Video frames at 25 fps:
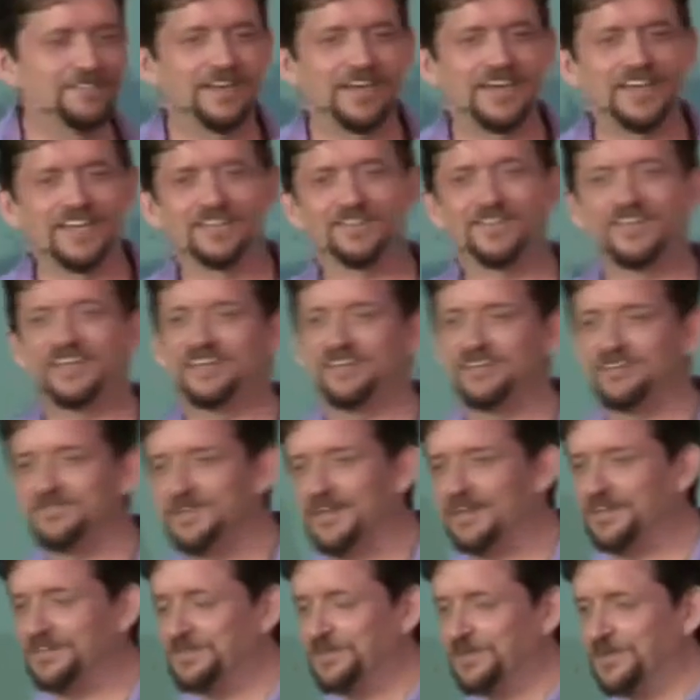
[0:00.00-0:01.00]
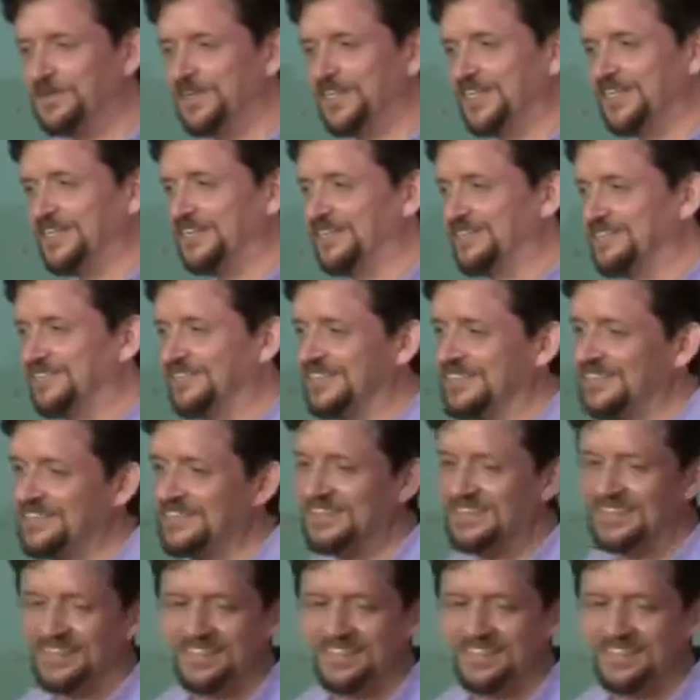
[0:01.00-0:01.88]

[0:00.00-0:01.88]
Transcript: am not a 300 pound warrior with